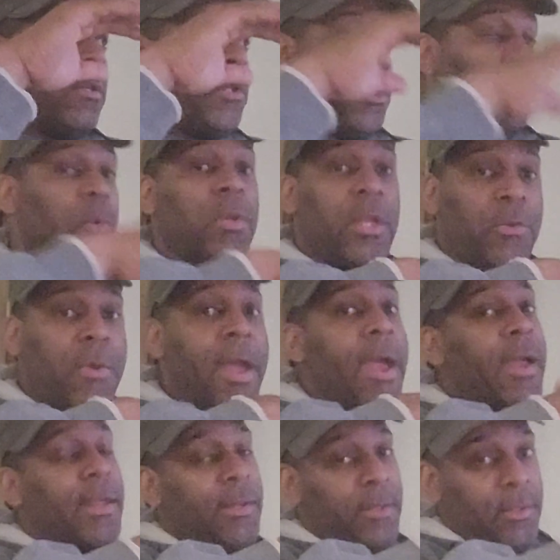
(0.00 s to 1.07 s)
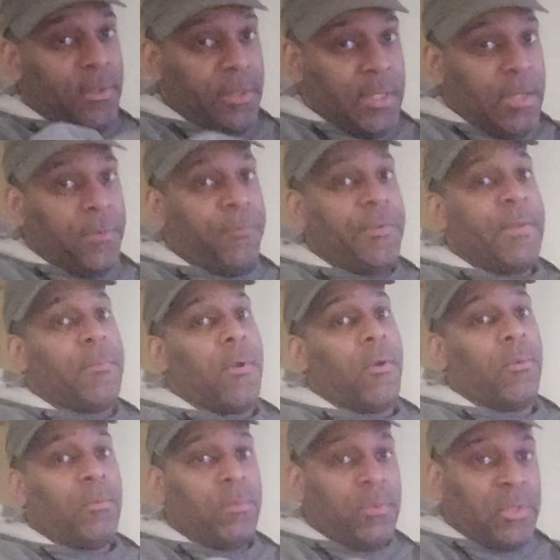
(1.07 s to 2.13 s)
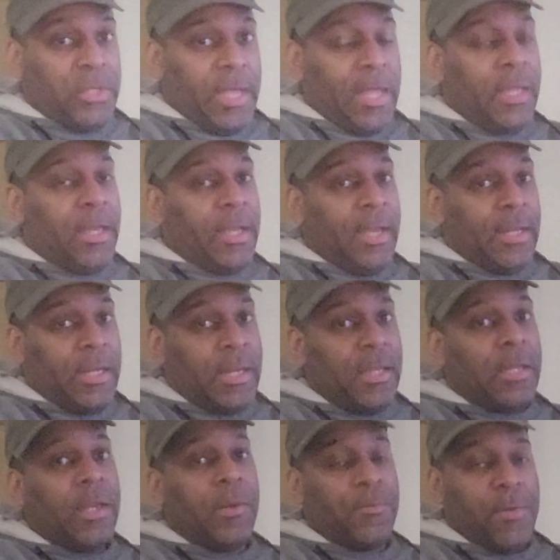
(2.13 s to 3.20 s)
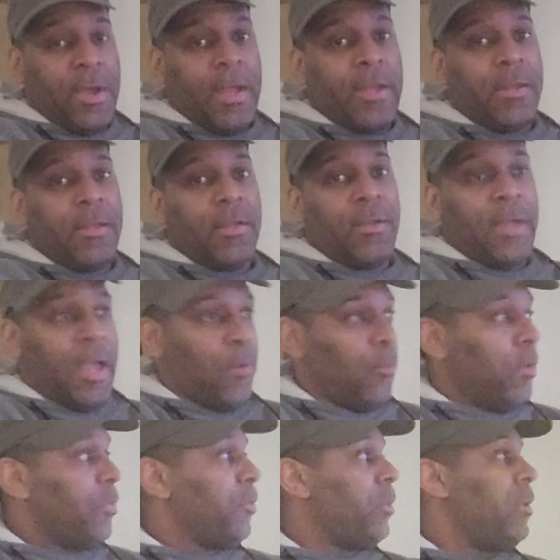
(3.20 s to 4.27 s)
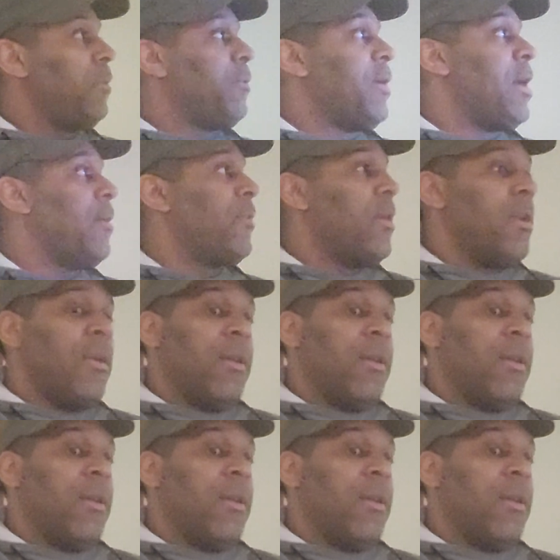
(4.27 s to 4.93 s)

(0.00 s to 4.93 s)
to when you had Teofimo, Tank, Haney, and Ryan at 135.